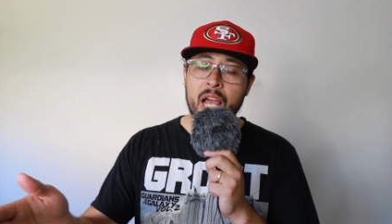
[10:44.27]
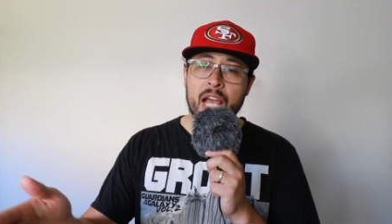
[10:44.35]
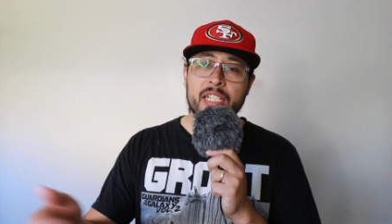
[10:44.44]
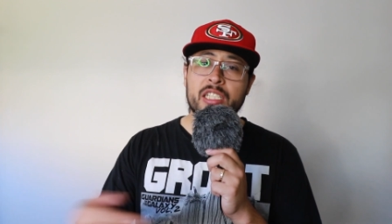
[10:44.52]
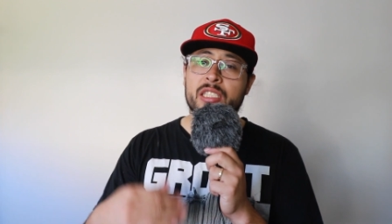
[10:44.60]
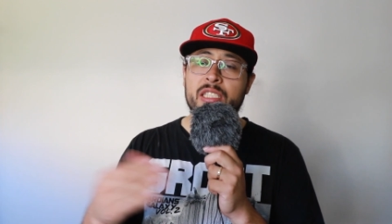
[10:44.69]

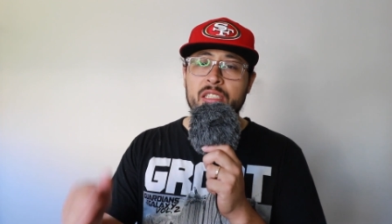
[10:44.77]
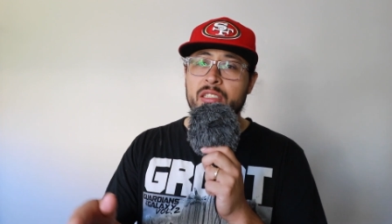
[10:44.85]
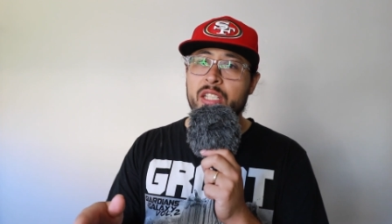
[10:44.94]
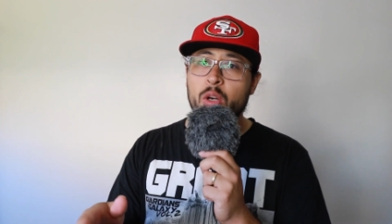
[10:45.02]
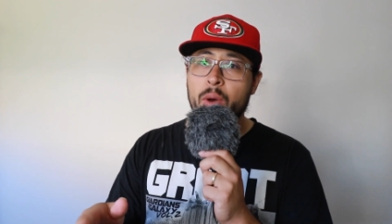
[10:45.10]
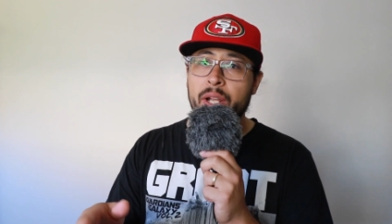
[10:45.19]
I just
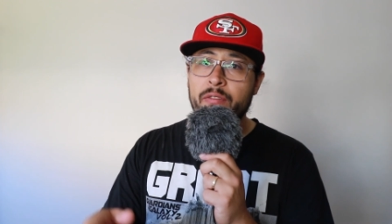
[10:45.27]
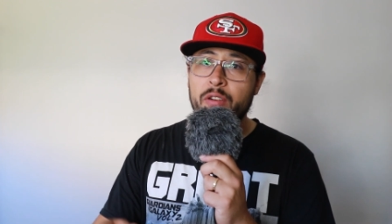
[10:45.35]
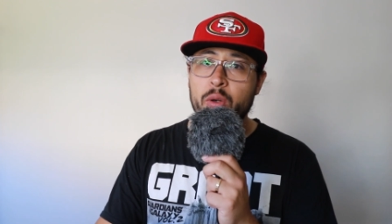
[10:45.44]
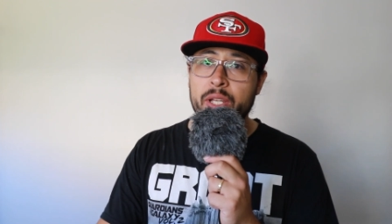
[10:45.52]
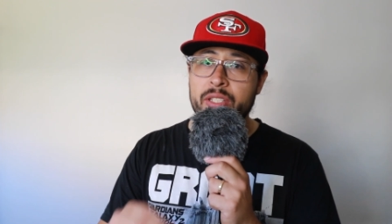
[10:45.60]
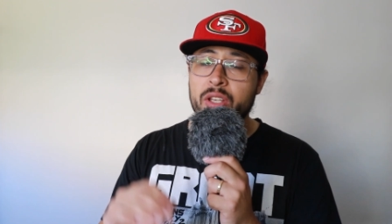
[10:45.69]
still want to
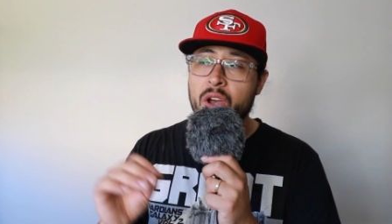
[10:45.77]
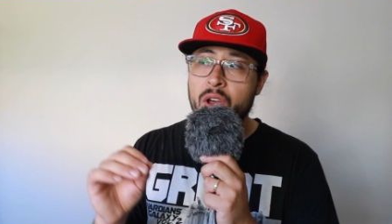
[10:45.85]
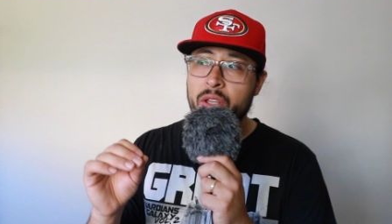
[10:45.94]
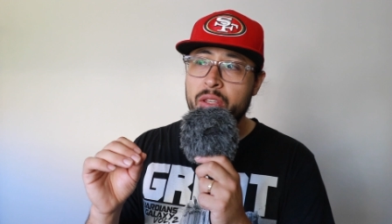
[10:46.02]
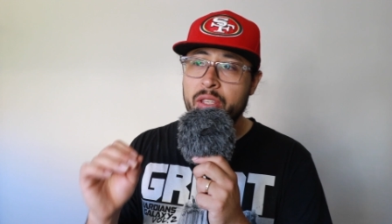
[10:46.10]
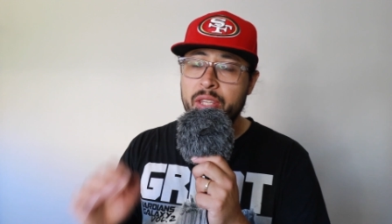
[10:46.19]
focus
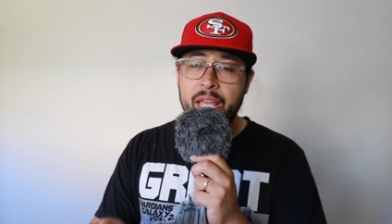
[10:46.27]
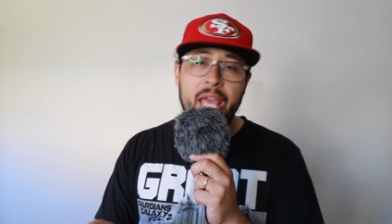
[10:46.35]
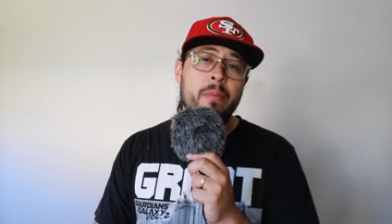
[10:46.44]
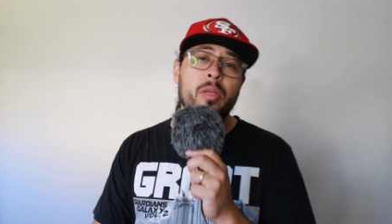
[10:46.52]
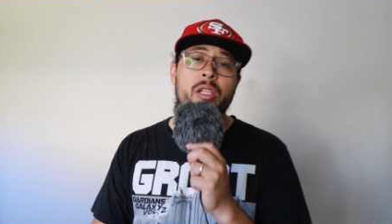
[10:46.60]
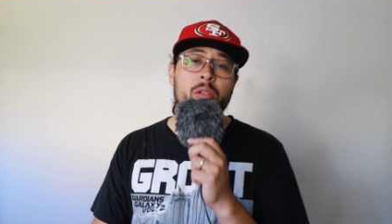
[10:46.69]
on the
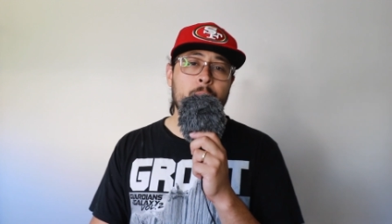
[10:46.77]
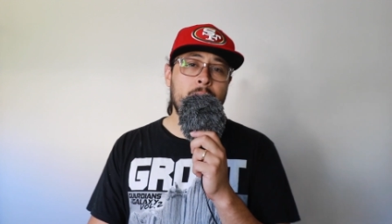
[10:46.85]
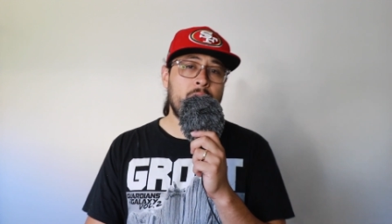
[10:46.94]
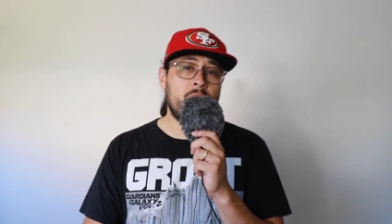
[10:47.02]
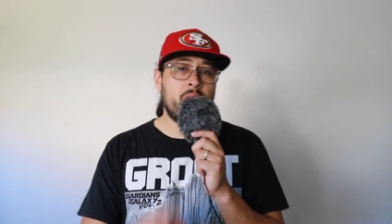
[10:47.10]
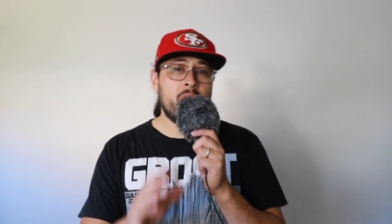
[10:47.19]
game a little
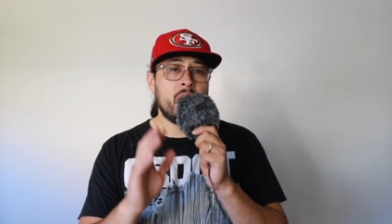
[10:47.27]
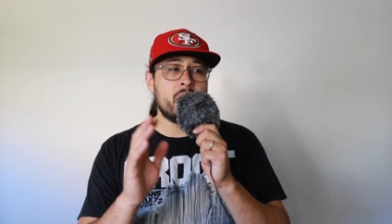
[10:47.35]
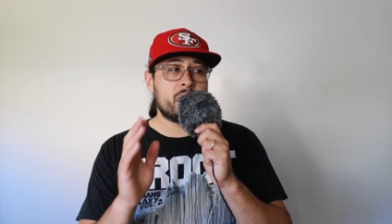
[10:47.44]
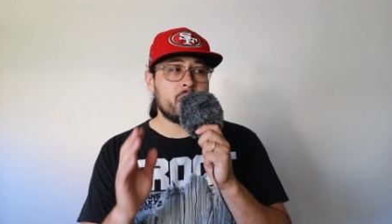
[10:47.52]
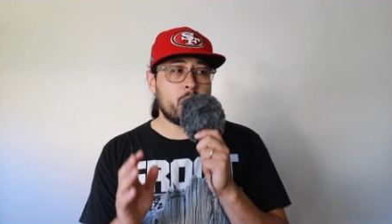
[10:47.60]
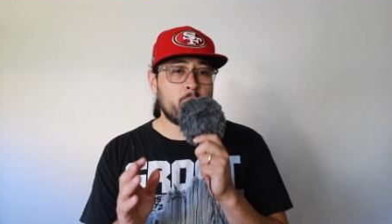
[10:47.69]
bit.
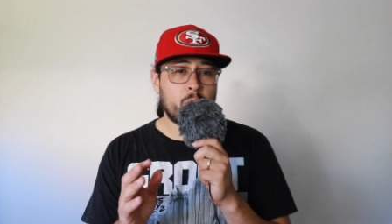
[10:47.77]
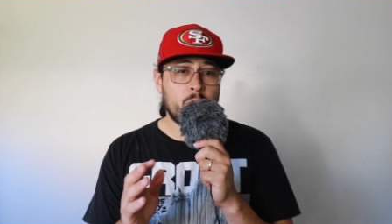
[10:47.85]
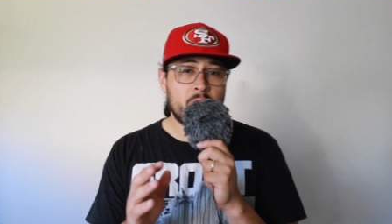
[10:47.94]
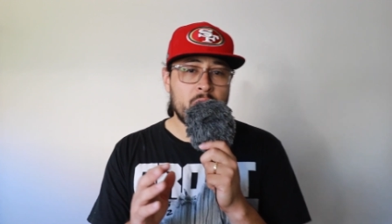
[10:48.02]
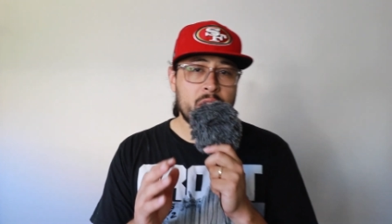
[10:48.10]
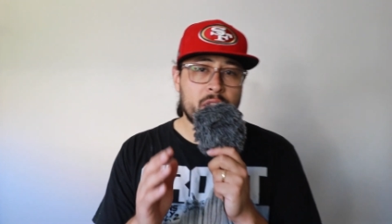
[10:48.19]
So,
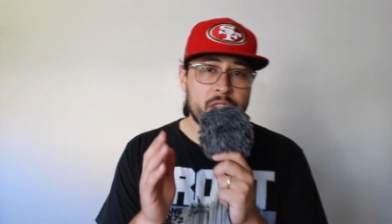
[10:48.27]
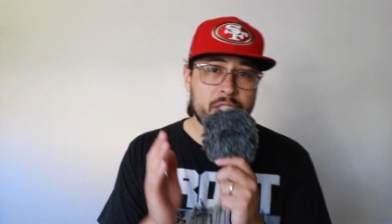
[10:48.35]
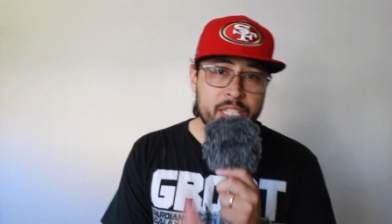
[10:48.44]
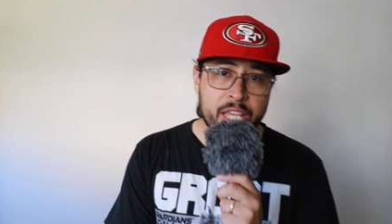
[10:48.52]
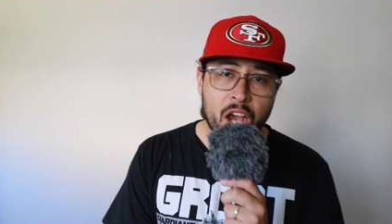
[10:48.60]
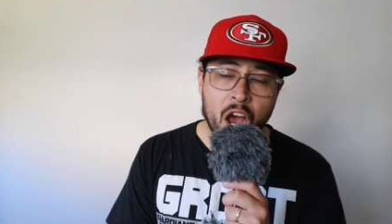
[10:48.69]
the
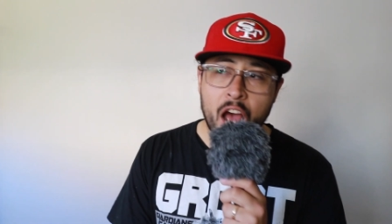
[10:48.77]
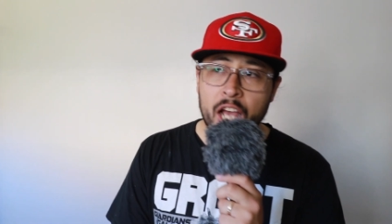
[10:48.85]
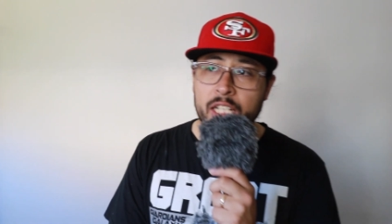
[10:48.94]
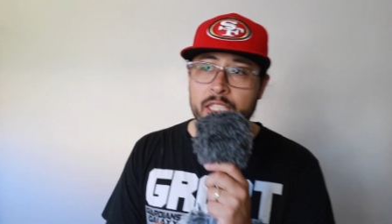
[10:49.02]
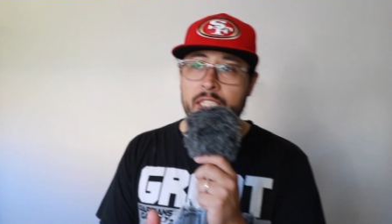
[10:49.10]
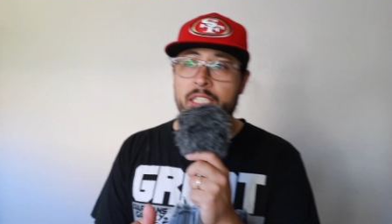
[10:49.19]

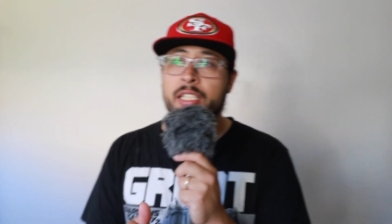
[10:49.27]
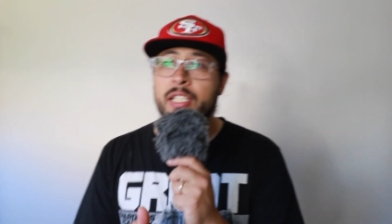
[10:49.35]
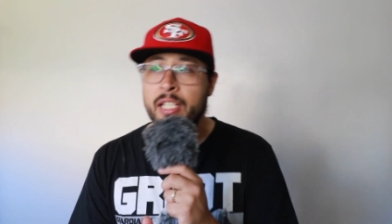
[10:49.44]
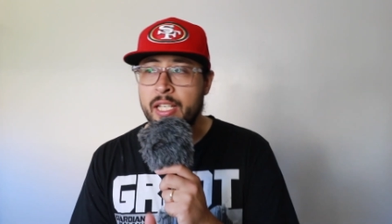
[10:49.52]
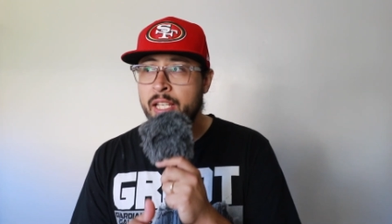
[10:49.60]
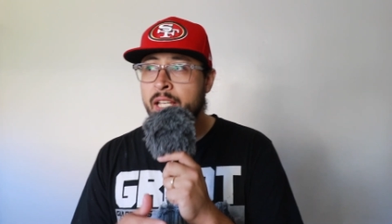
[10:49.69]
Seahawks
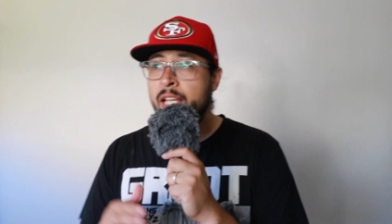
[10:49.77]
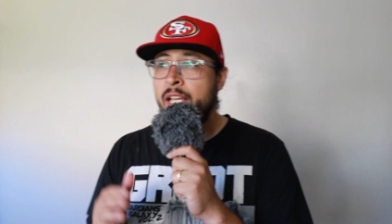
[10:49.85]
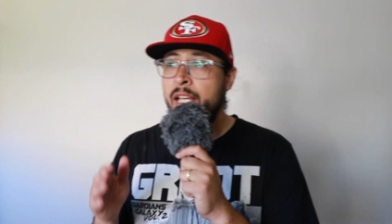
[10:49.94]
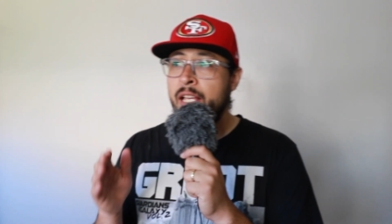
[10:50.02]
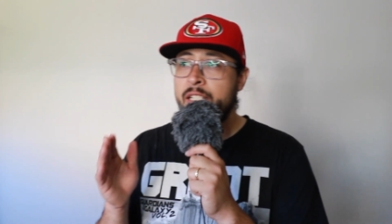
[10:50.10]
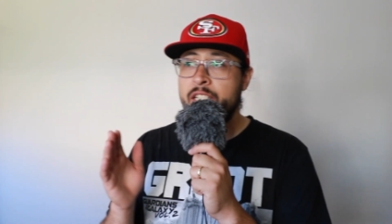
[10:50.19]

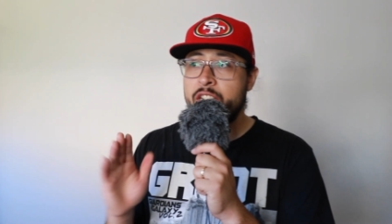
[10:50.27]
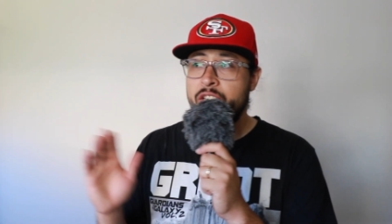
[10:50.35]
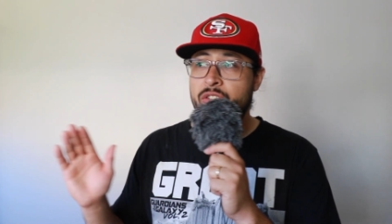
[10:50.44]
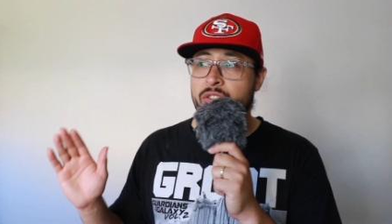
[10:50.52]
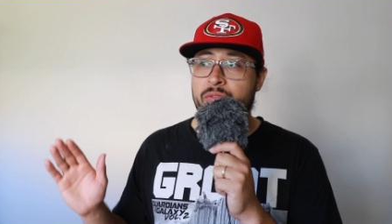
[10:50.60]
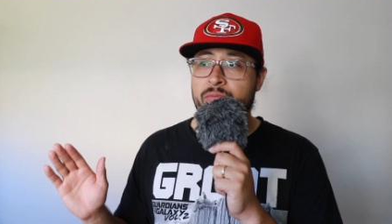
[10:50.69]

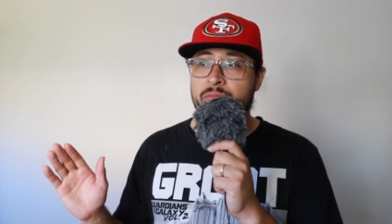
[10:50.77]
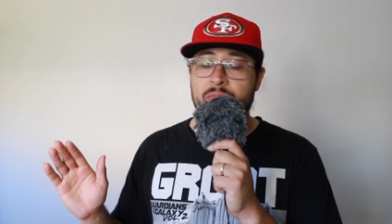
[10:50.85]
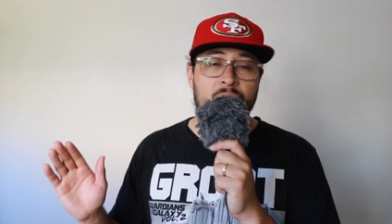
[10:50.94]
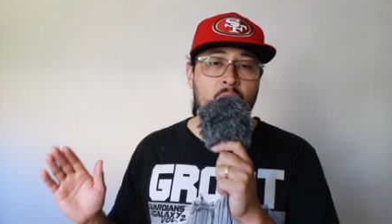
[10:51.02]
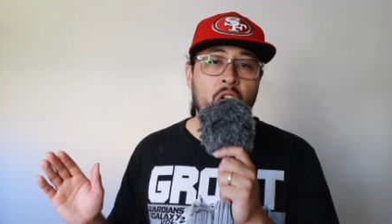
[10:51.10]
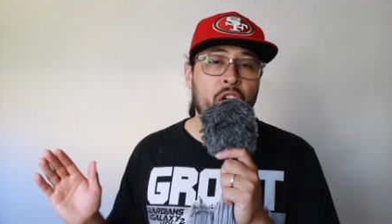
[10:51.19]
just
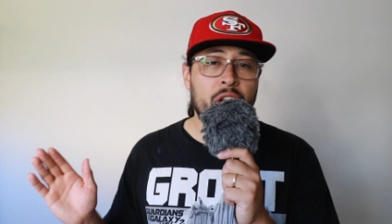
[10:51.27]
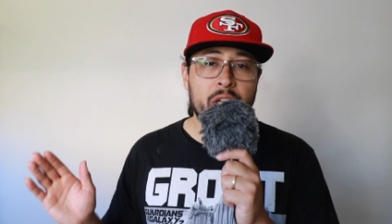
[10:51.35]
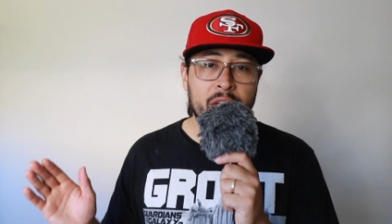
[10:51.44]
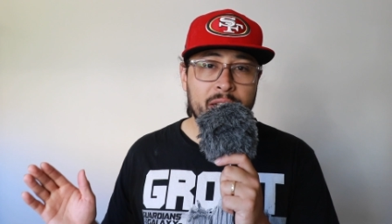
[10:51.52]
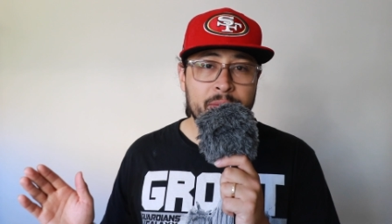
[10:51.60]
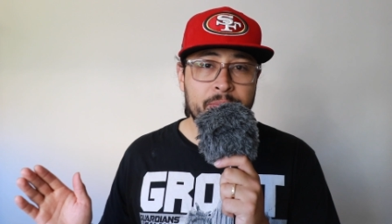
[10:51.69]
aren't
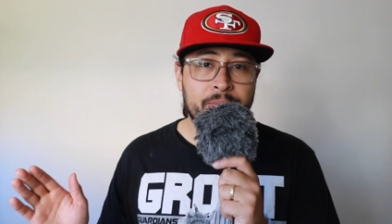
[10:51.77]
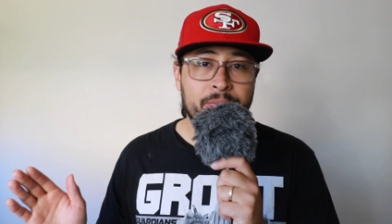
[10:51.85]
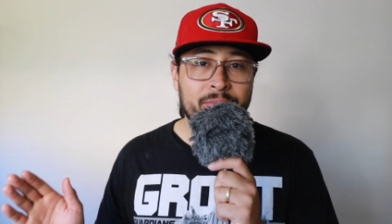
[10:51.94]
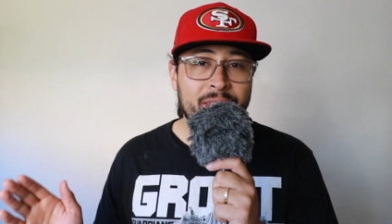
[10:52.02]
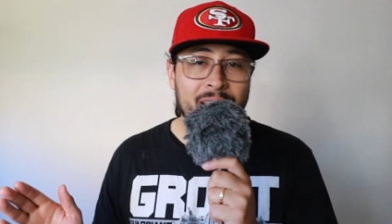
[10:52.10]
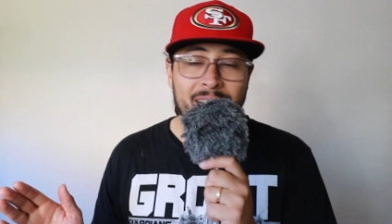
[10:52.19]
good.
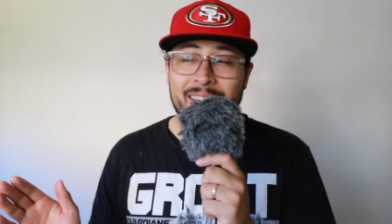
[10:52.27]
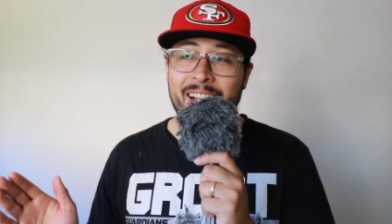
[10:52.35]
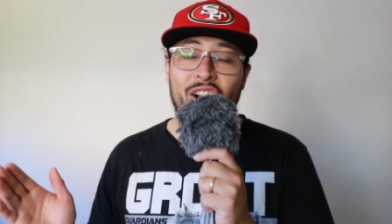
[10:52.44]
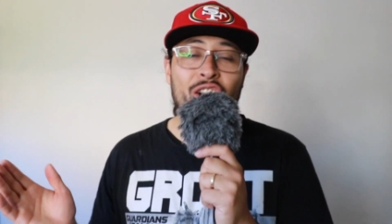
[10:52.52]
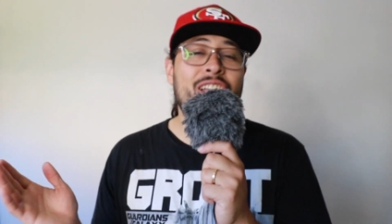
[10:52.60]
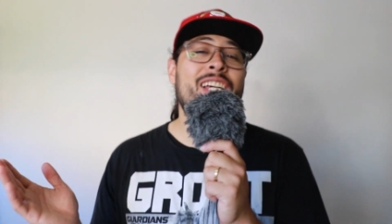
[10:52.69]
They
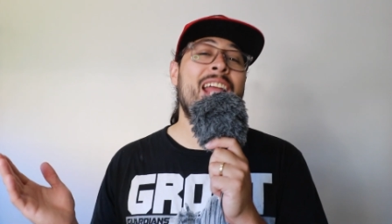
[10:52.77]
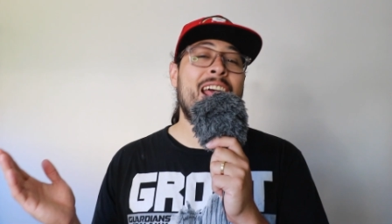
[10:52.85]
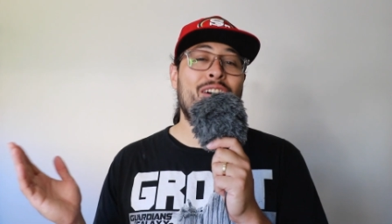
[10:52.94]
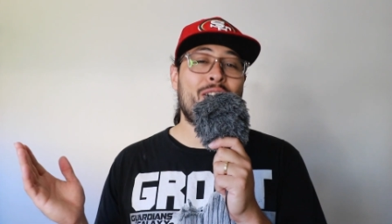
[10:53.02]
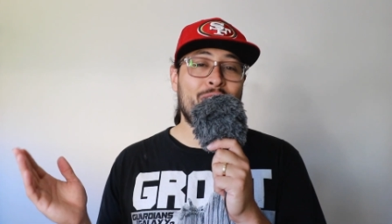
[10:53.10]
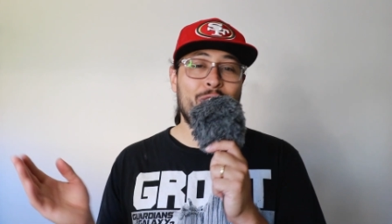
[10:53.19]
aren't good at
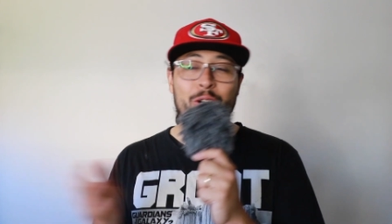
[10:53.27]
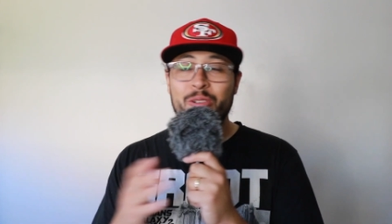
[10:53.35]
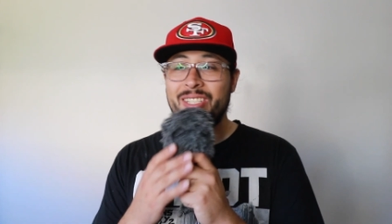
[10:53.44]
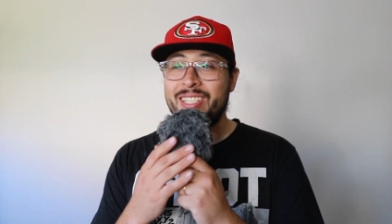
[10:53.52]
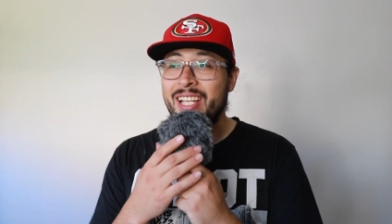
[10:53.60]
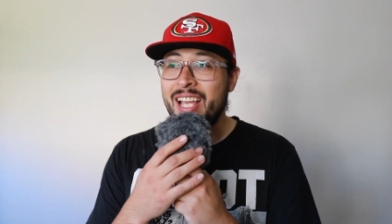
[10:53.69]
all,
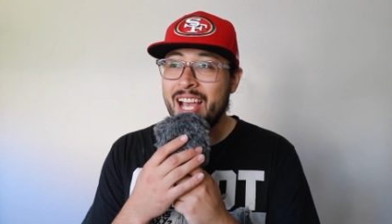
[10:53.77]
folks.